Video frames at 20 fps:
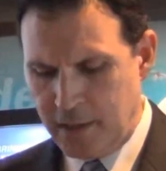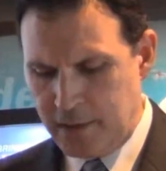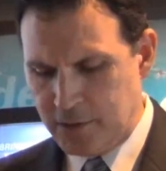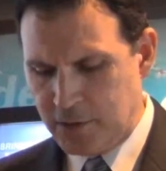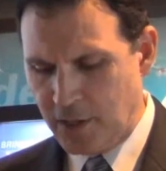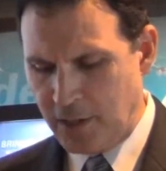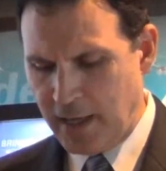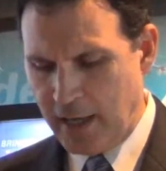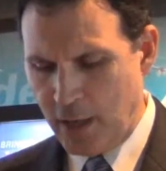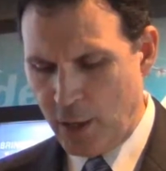
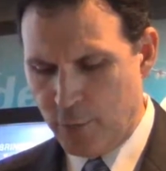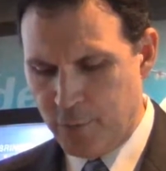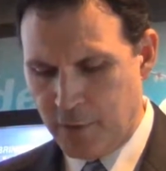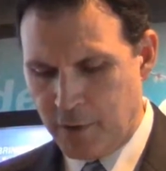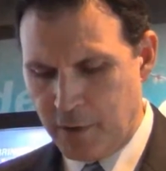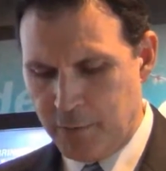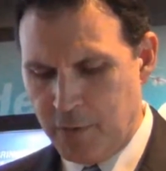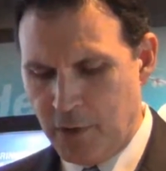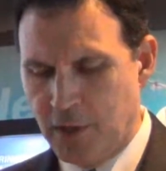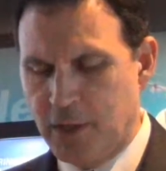So you can't over
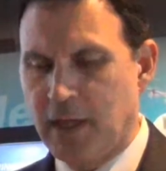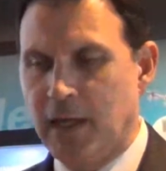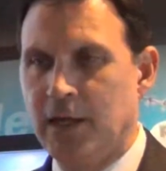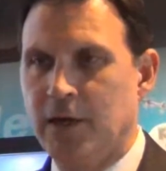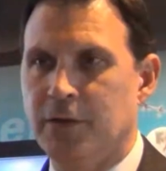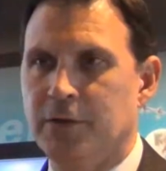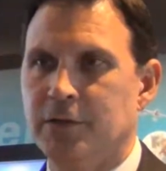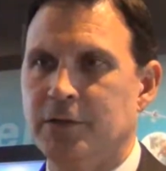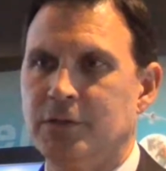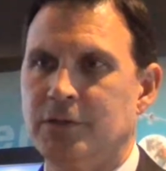communicate
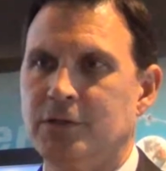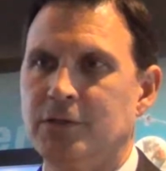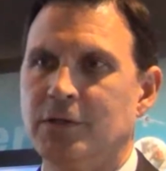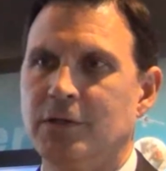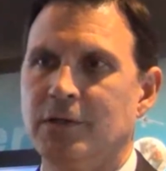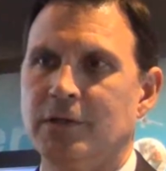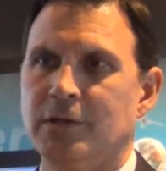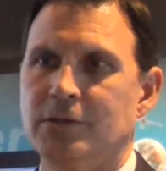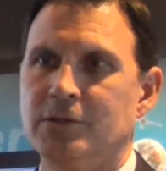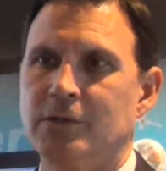on these
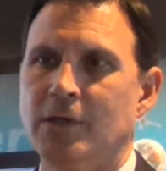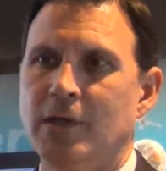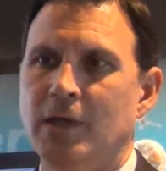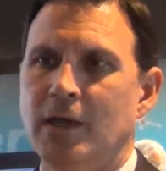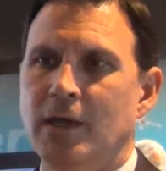things.